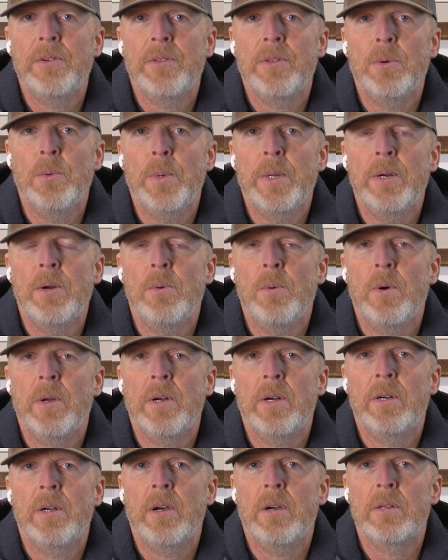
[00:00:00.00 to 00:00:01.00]
that we don't want
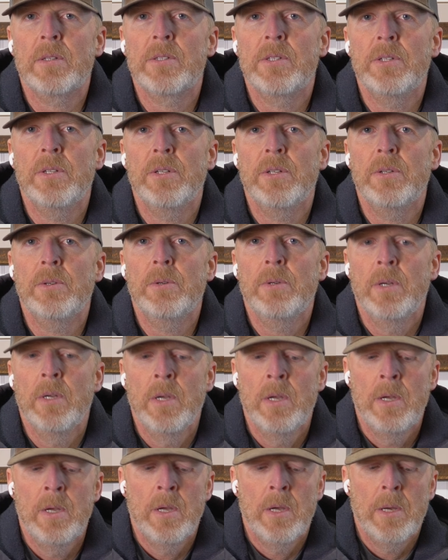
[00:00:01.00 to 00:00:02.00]
our dogs to do.
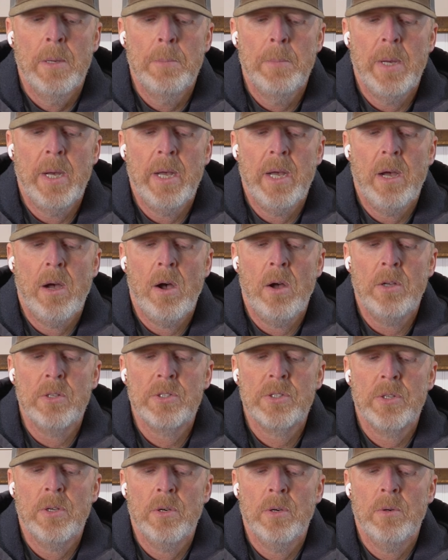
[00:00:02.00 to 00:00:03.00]
But
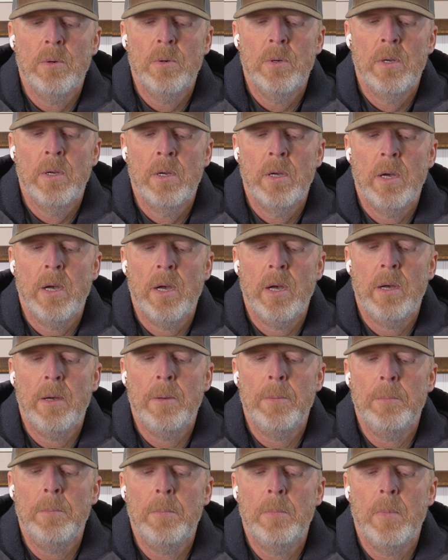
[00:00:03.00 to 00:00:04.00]
also,
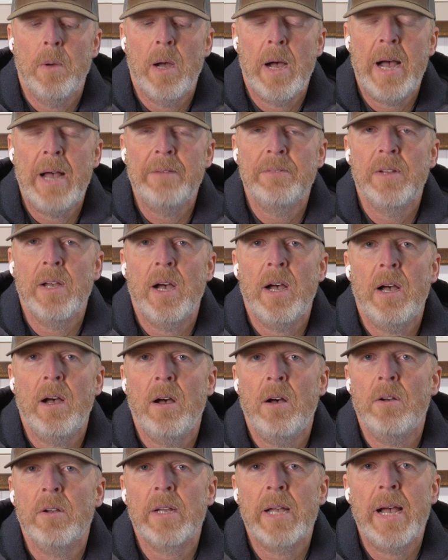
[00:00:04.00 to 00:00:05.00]
I've
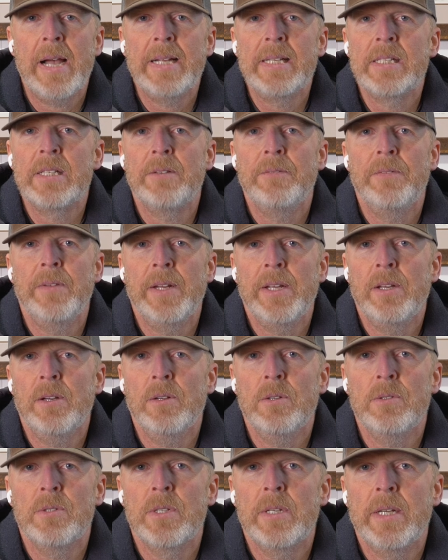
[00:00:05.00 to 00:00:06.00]
got all kinds of
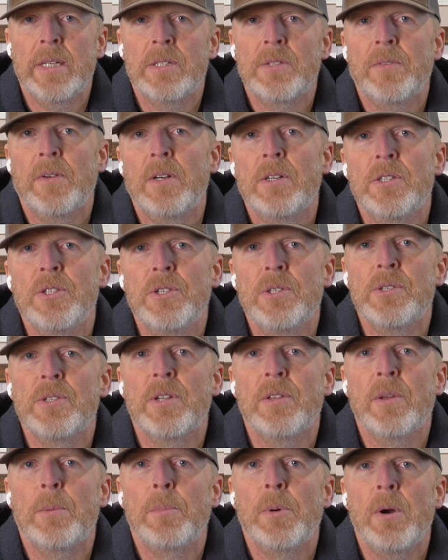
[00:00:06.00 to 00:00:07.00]
videos as far as
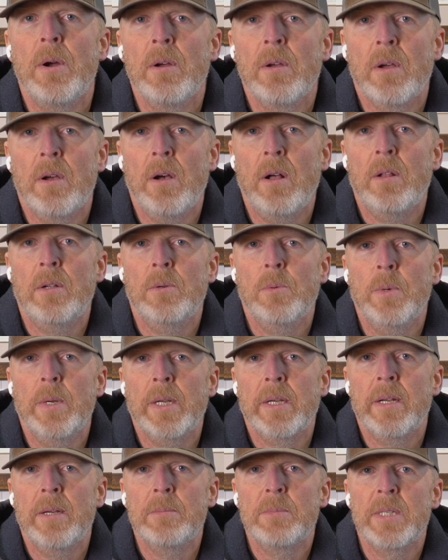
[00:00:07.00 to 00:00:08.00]
using the prong collar when
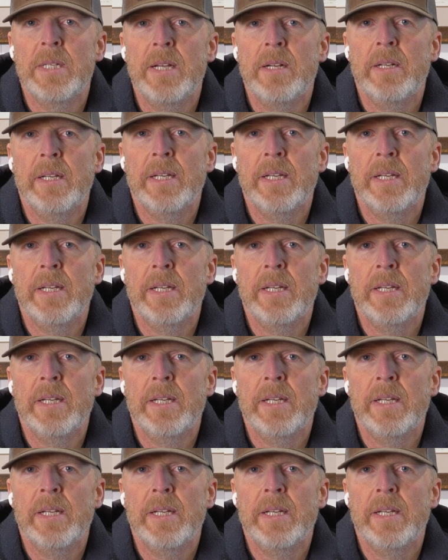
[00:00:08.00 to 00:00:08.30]
it comes down to